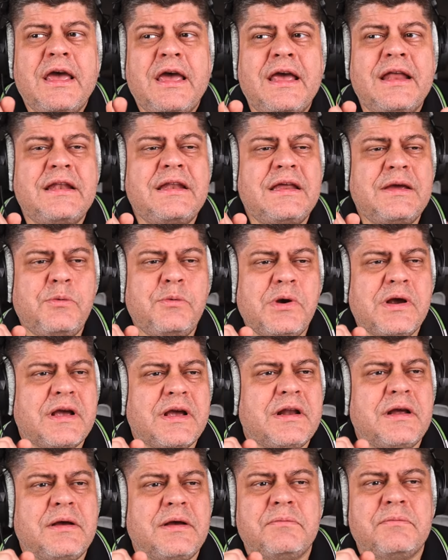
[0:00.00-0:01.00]
and they were
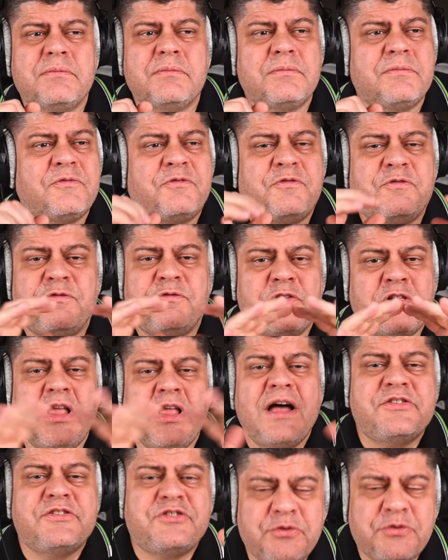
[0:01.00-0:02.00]
gonna
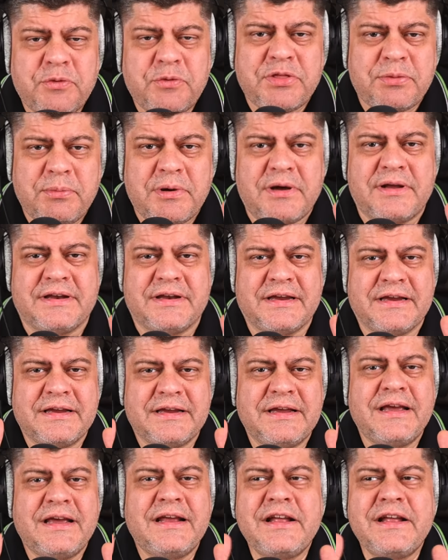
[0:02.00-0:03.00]
flood you with money,
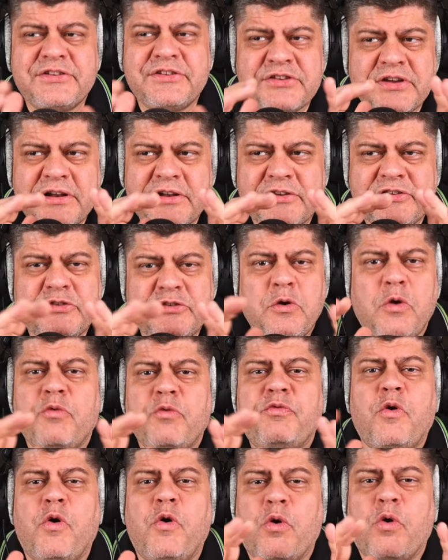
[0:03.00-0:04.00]
and that's gonna
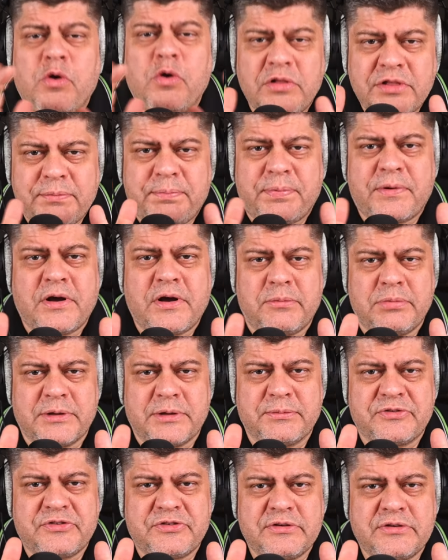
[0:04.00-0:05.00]
solve all the
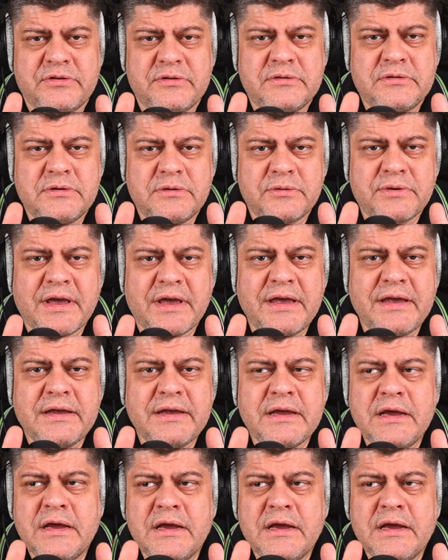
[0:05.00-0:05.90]
problems, okay?